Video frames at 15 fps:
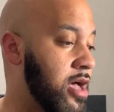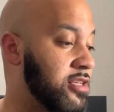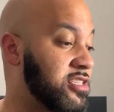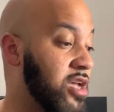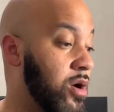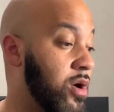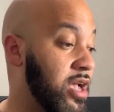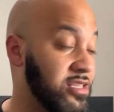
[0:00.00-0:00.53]

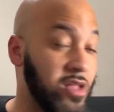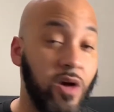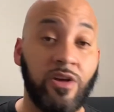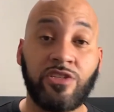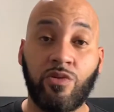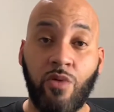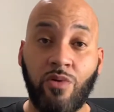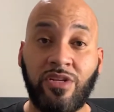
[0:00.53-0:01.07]
So as long
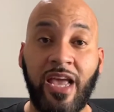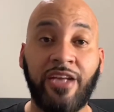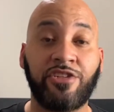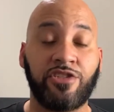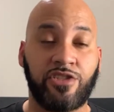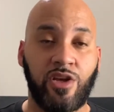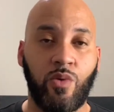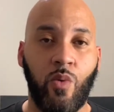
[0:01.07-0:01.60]
as the
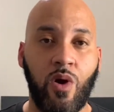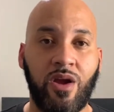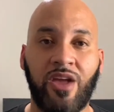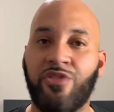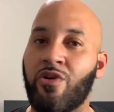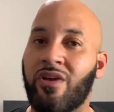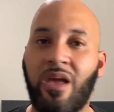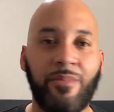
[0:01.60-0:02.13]
rotations can work
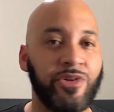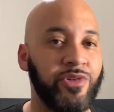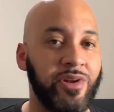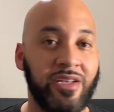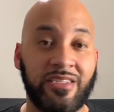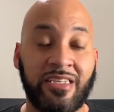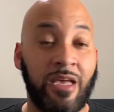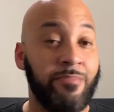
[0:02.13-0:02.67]
and their chemistry
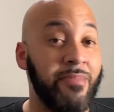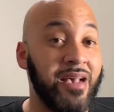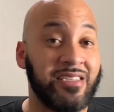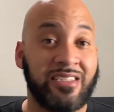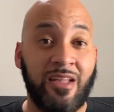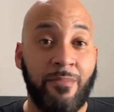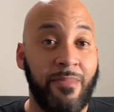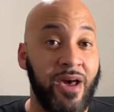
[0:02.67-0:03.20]
doesn't get
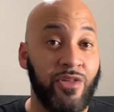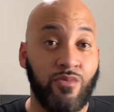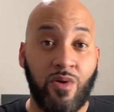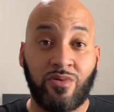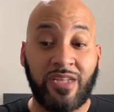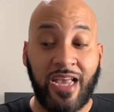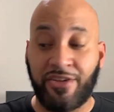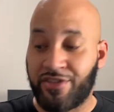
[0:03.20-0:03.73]
messed up by the
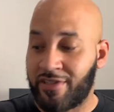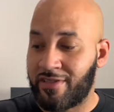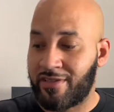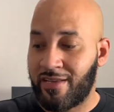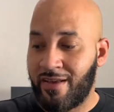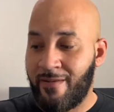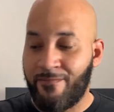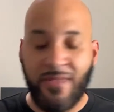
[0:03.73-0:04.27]
rotations,
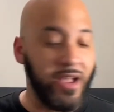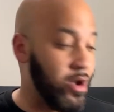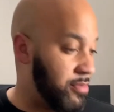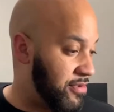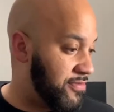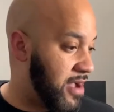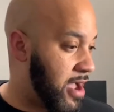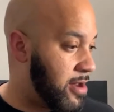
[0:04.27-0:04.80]
they're going
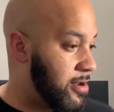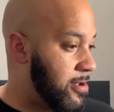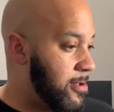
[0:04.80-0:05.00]
to be fine.